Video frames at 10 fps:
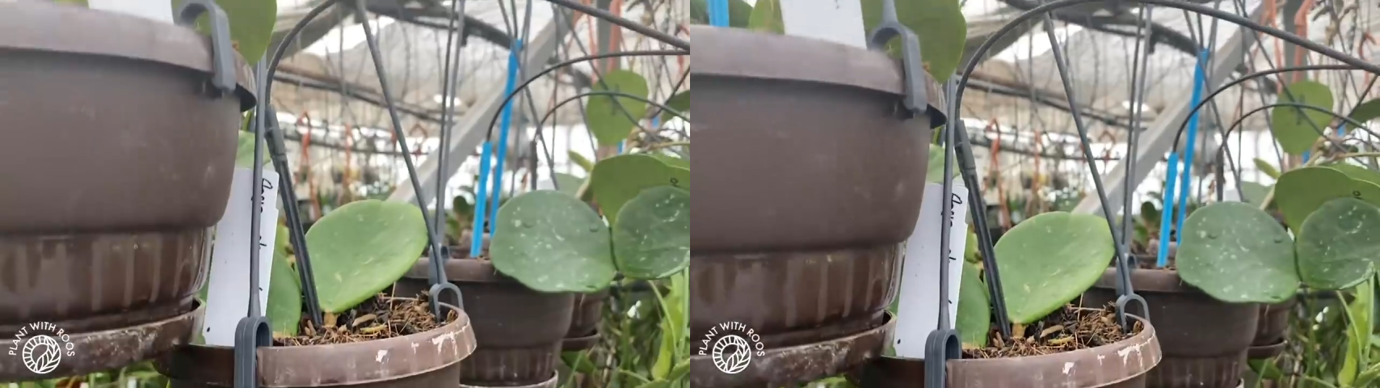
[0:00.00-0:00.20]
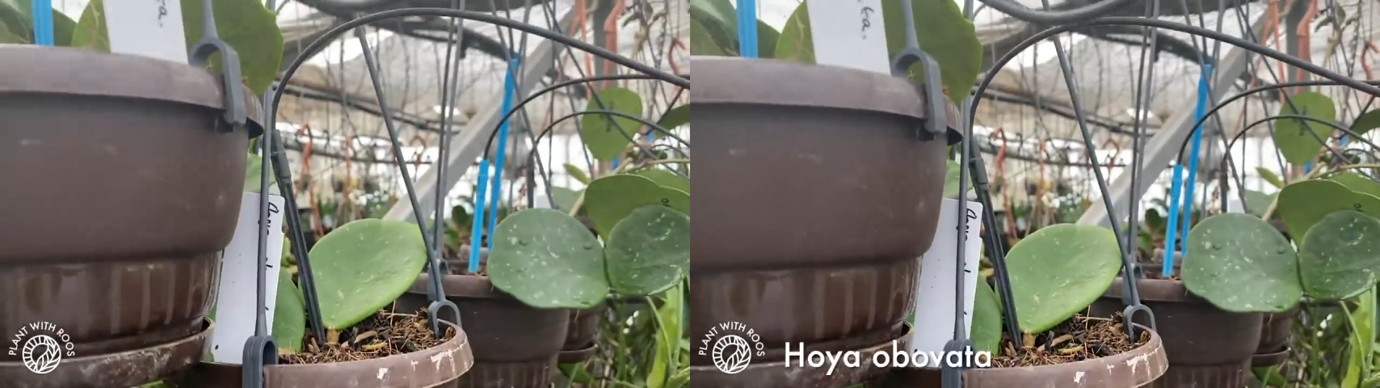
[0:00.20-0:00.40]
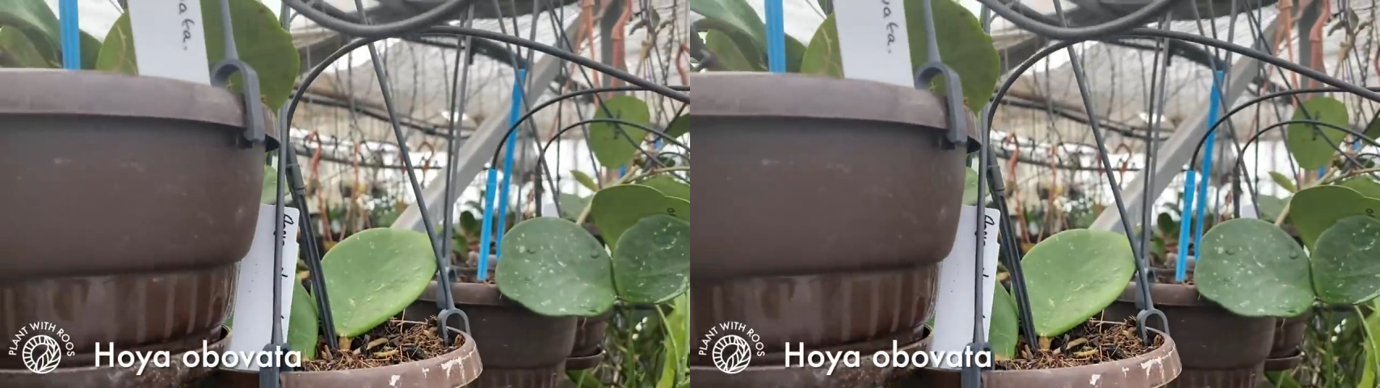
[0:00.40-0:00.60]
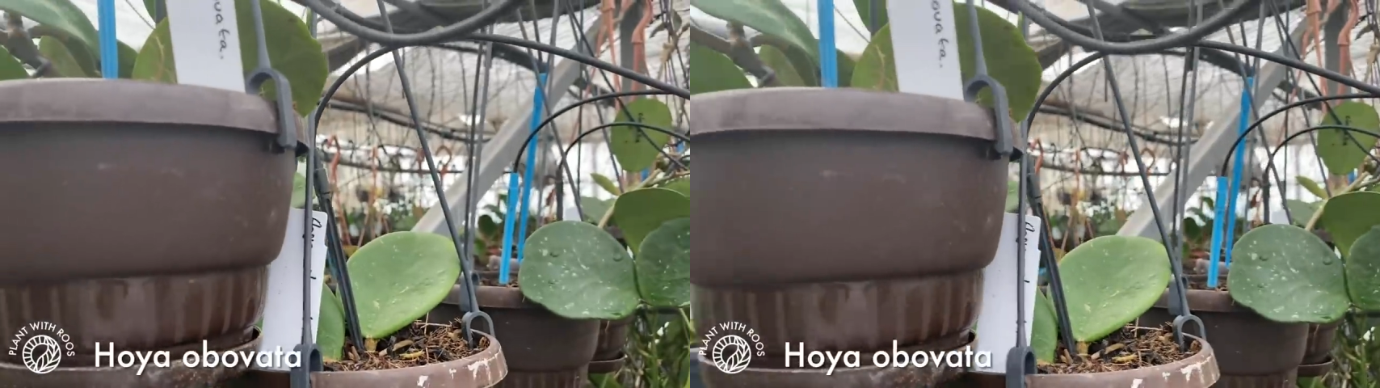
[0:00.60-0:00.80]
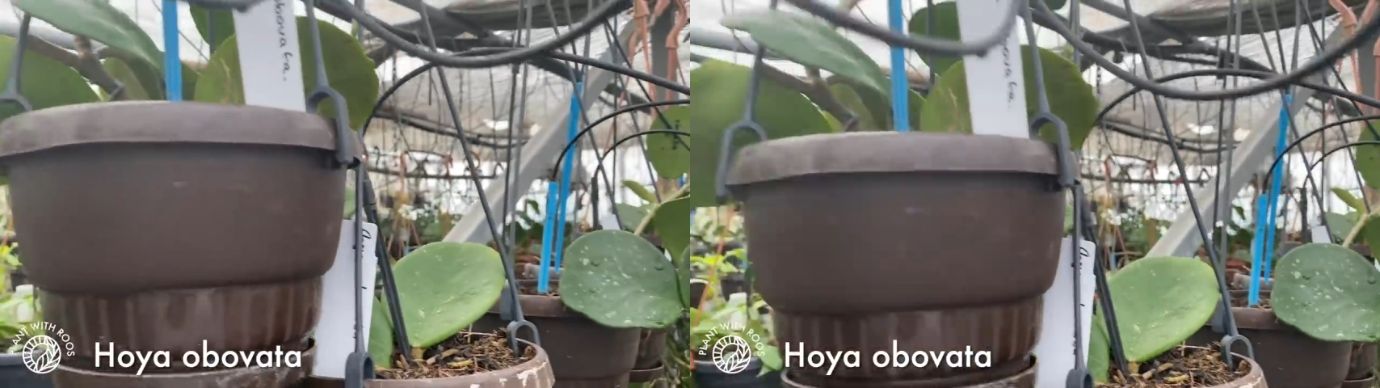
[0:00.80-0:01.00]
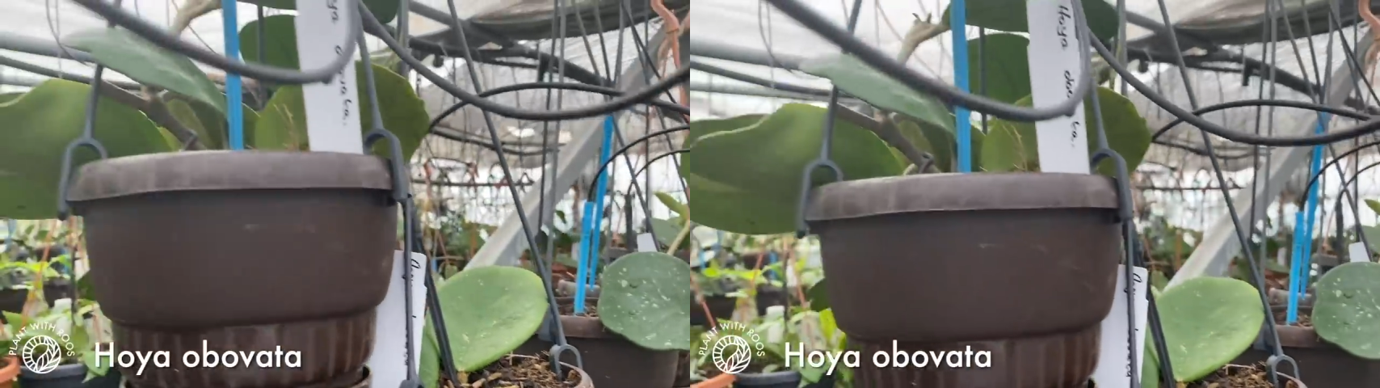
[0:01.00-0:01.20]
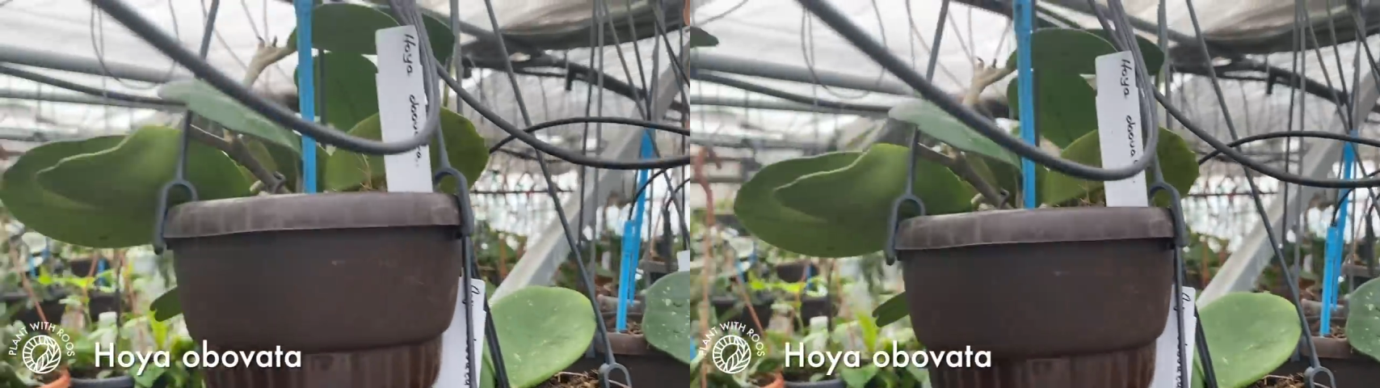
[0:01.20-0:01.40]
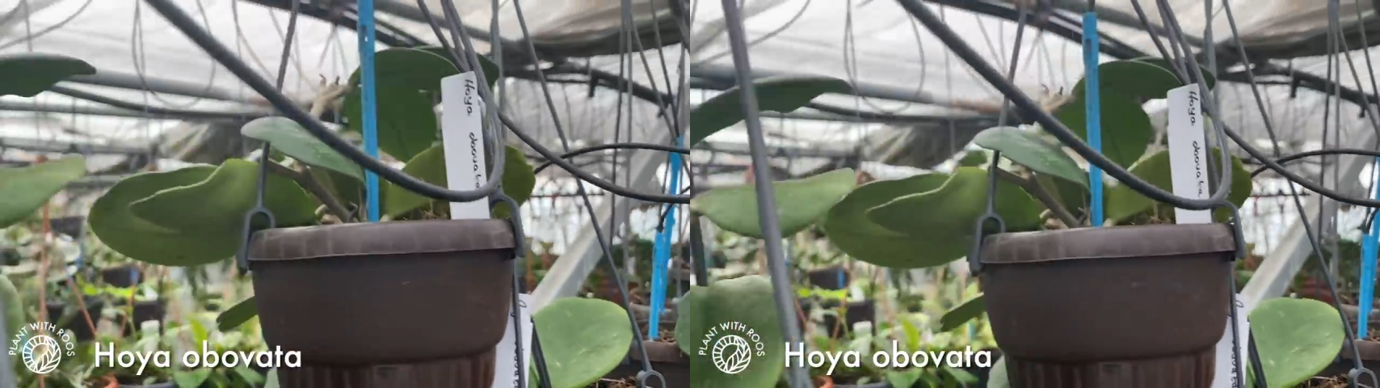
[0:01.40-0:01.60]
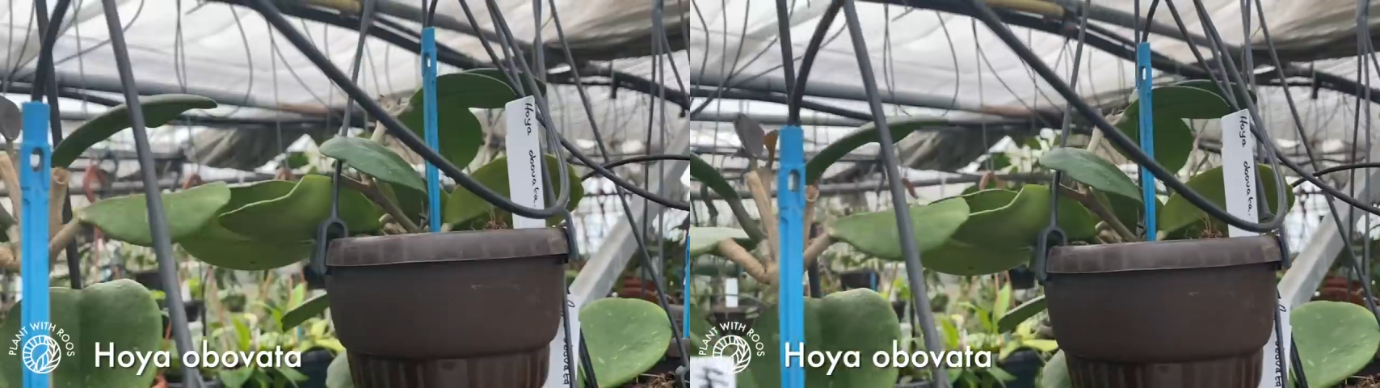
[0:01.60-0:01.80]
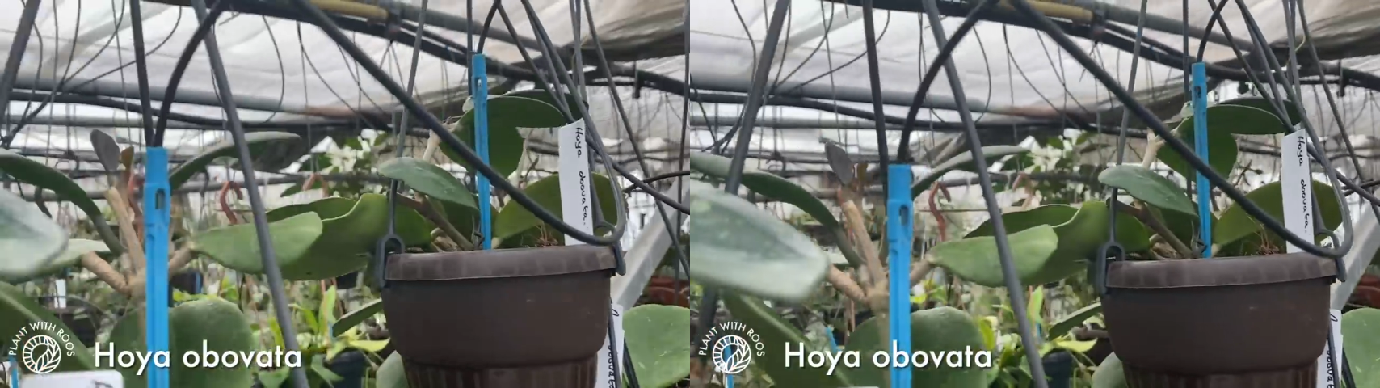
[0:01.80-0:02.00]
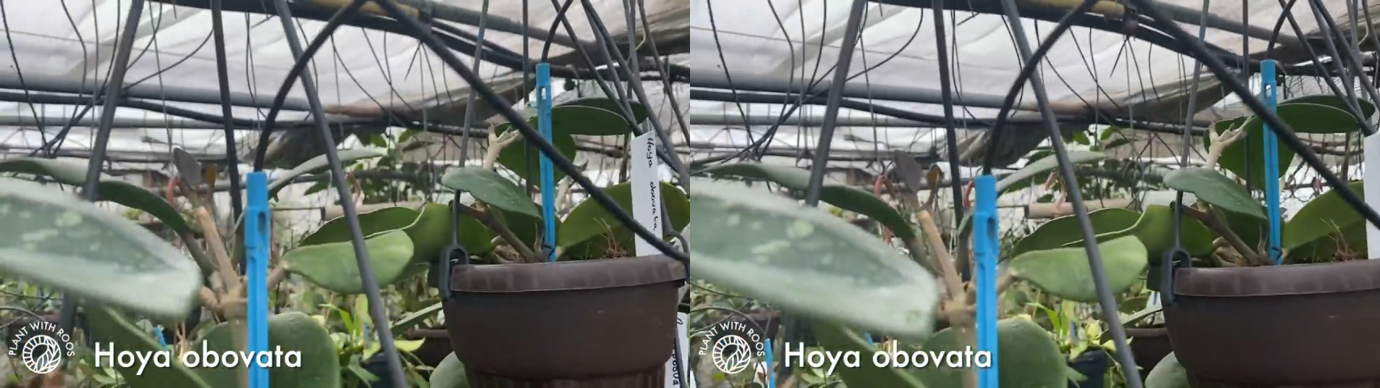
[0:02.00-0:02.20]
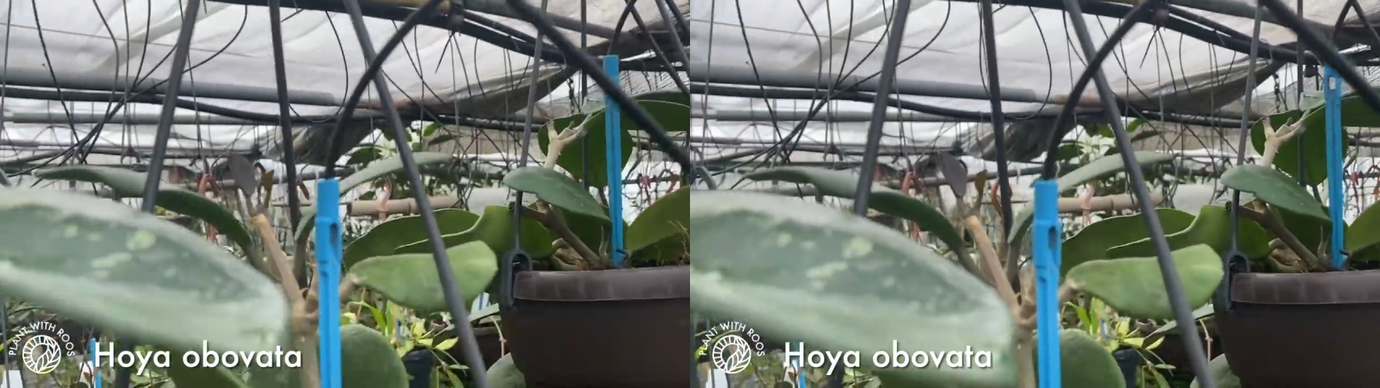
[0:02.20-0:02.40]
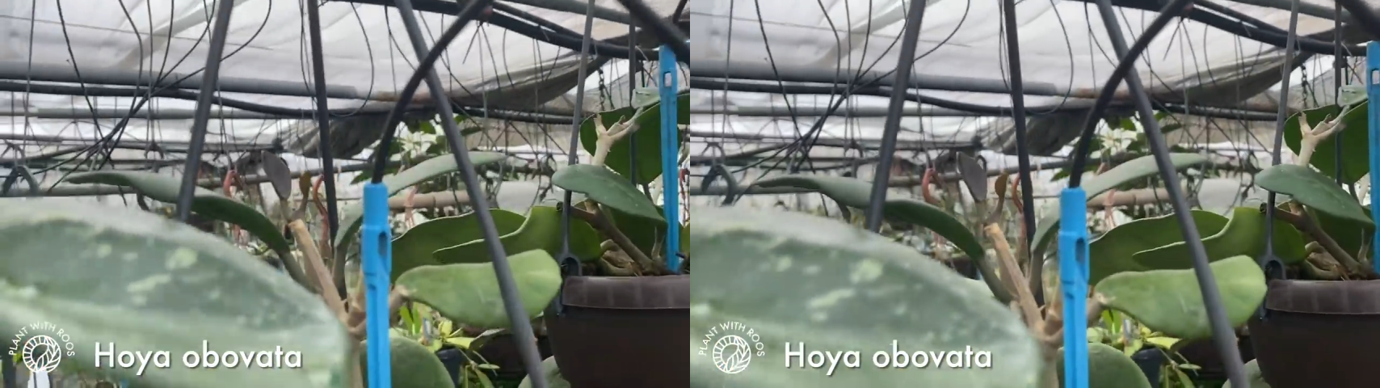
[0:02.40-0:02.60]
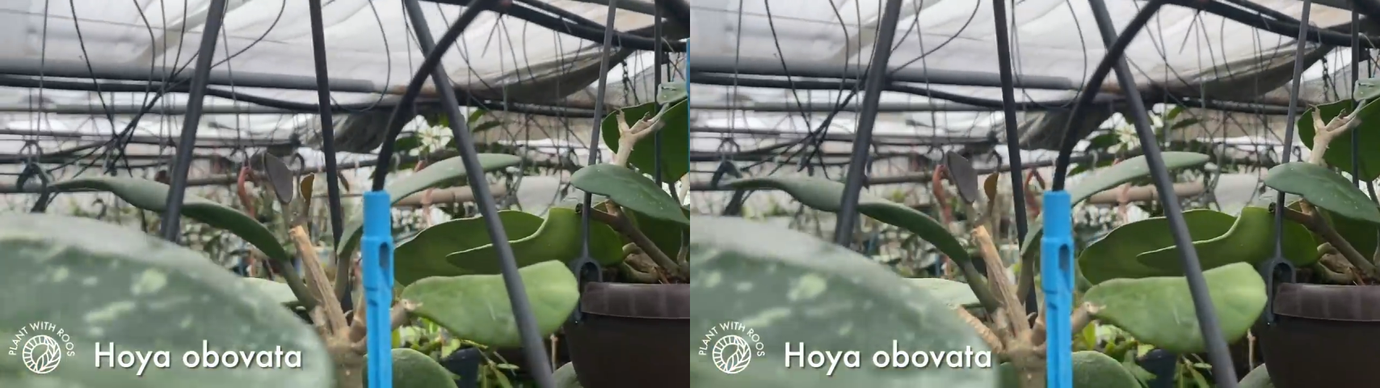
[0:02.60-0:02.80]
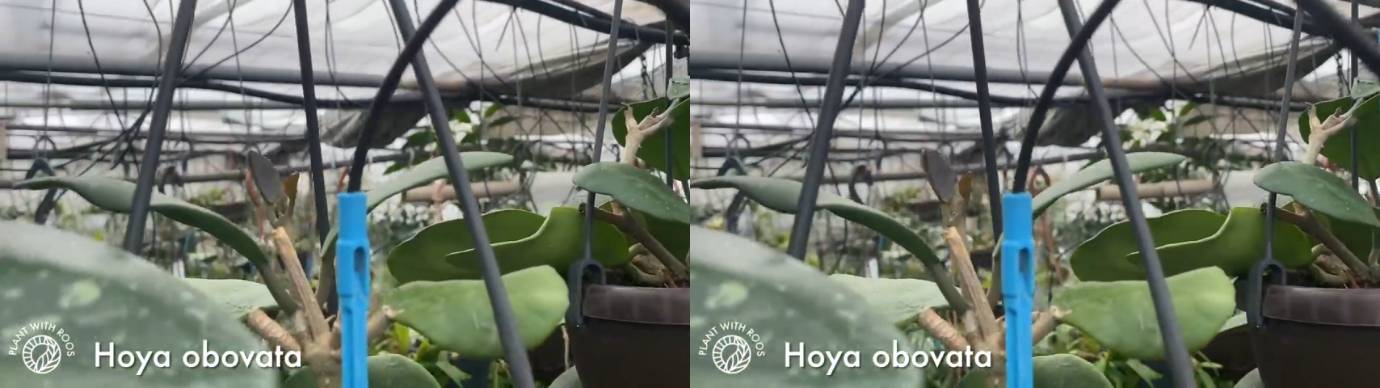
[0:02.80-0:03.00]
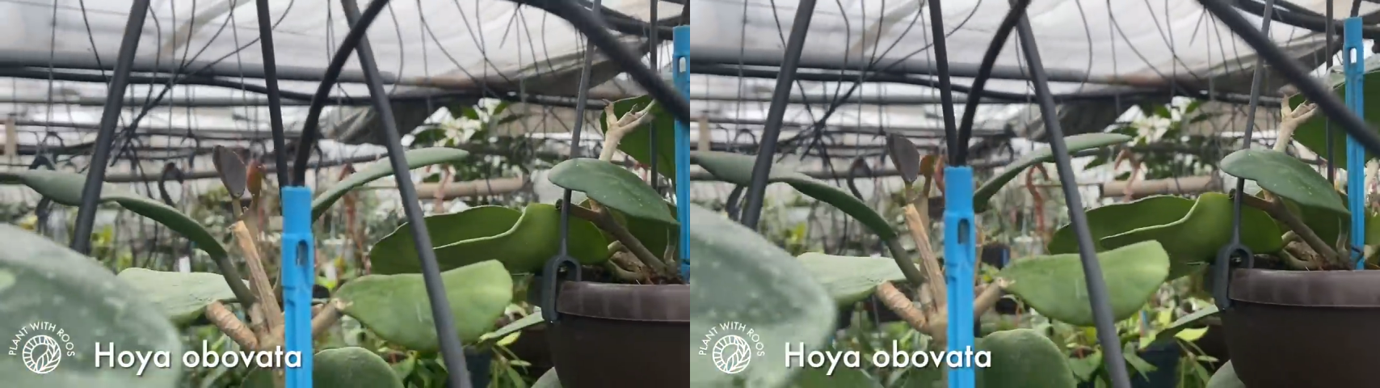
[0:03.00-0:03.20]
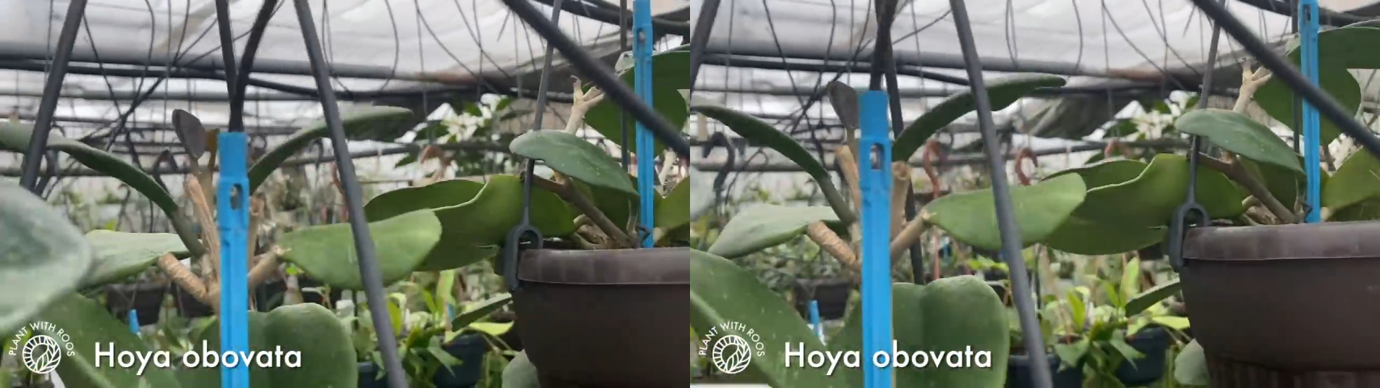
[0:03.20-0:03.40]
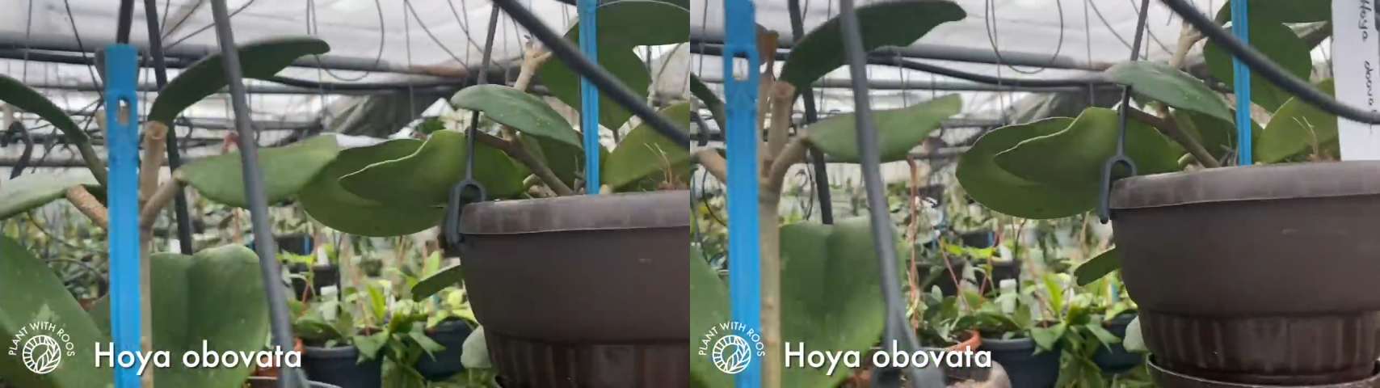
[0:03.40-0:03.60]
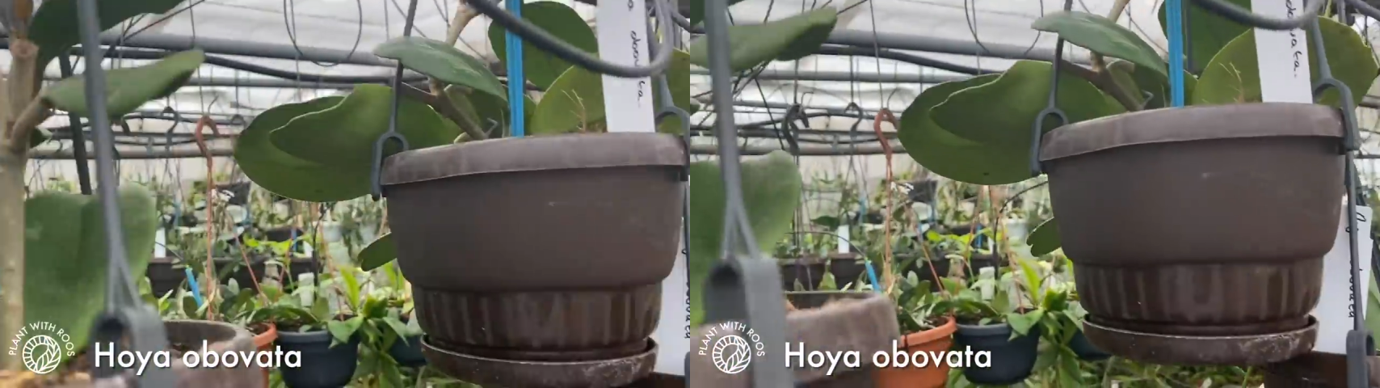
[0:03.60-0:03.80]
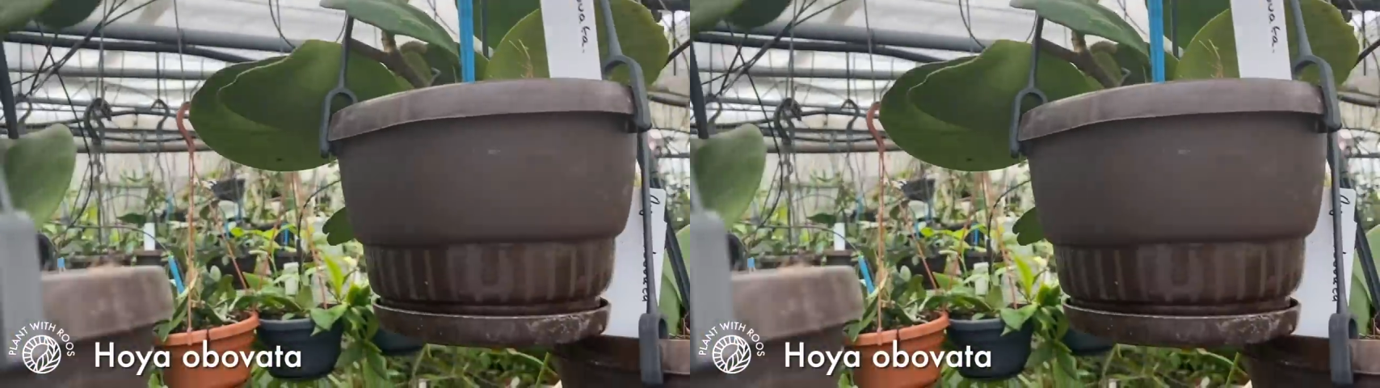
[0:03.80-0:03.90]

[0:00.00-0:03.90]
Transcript: No face is visible, so there are no lips to read.